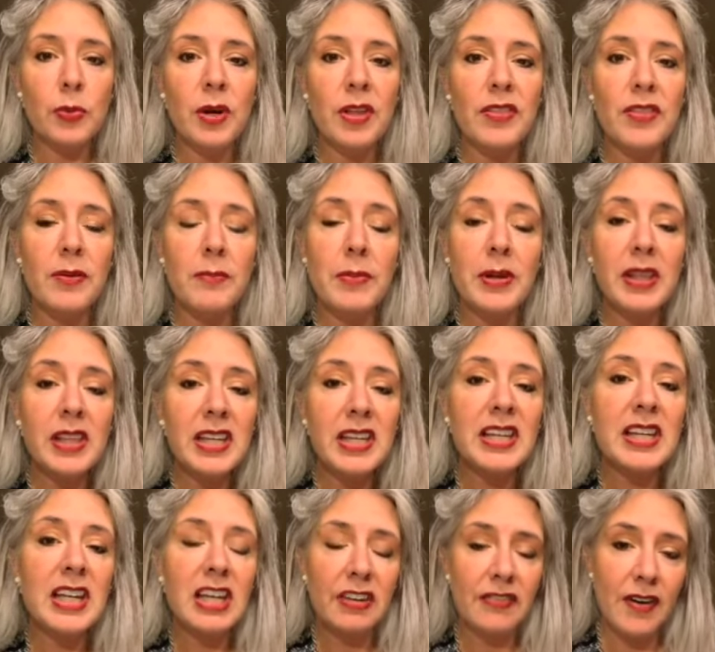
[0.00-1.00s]
with the
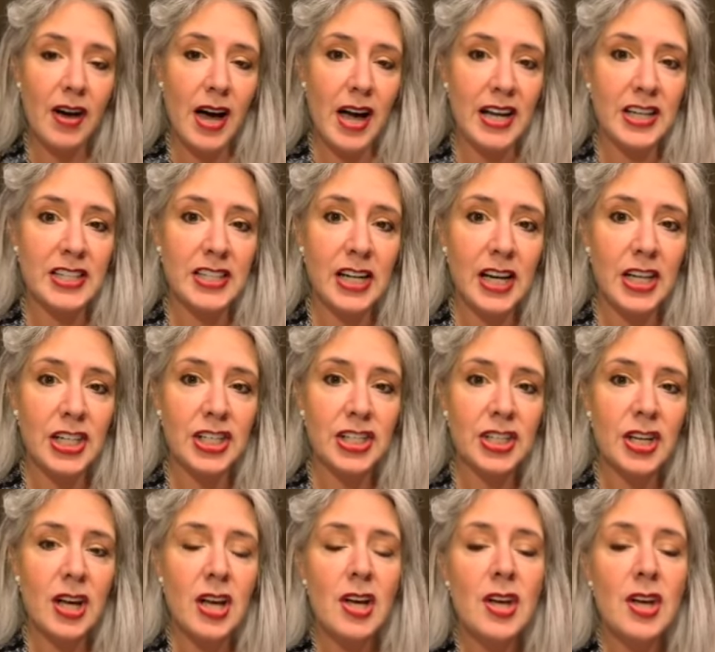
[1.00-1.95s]
ability to give high touch.